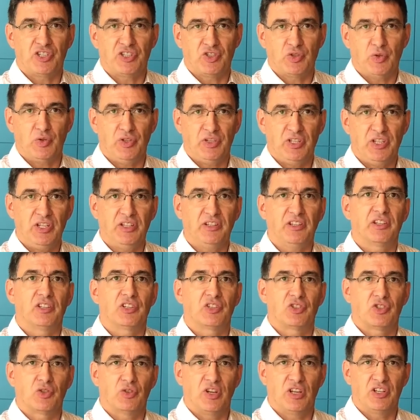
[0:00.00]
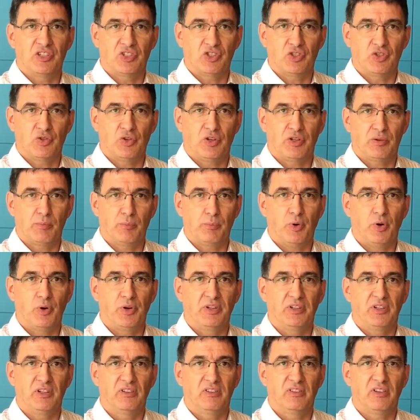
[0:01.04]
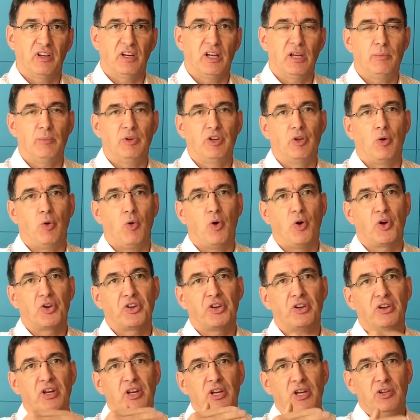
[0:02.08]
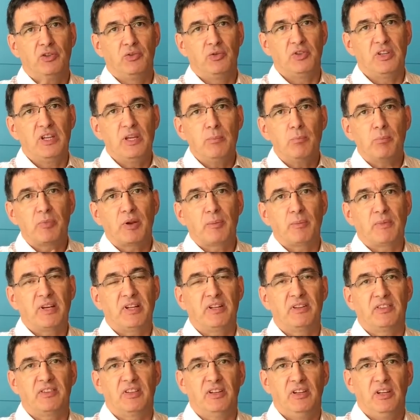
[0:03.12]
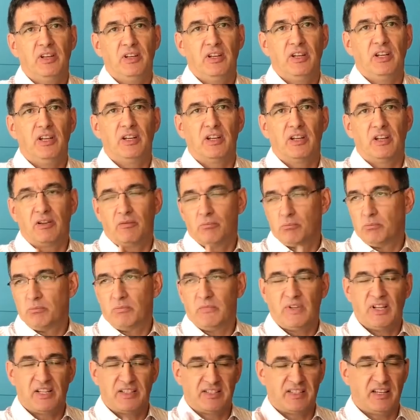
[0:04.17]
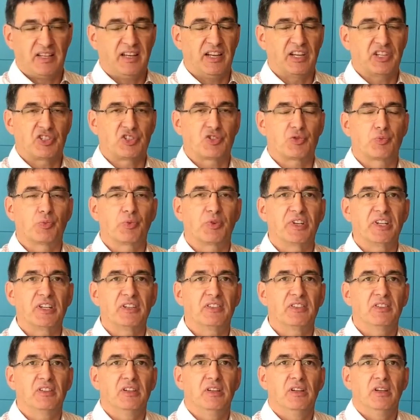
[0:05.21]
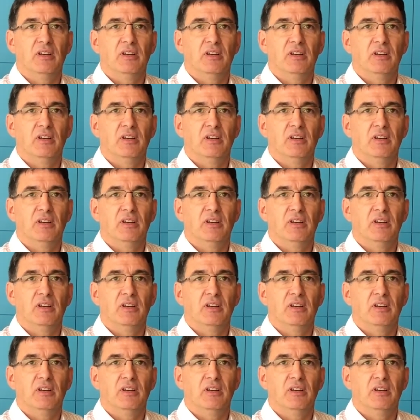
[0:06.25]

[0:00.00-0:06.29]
as you need at a certain point in time in order to implement in an, let's say, next sprint